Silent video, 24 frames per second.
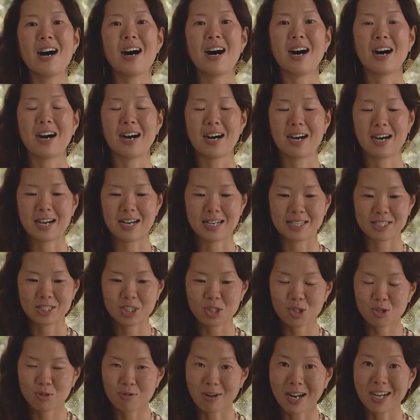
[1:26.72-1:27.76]
are
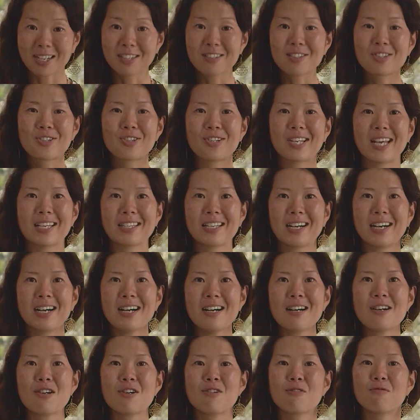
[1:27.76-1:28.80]
strung
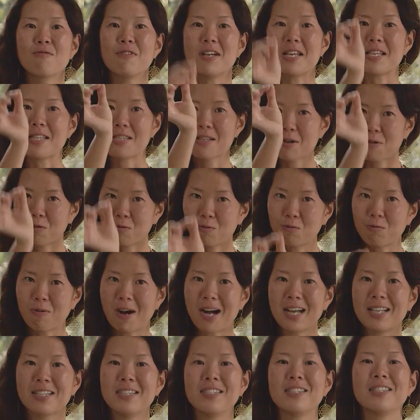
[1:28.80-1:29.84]
together with
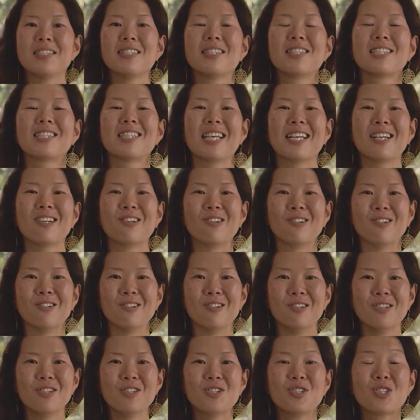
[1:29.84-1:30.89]
one
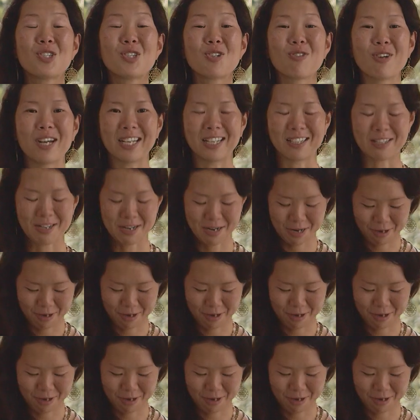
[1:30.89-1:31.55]
single string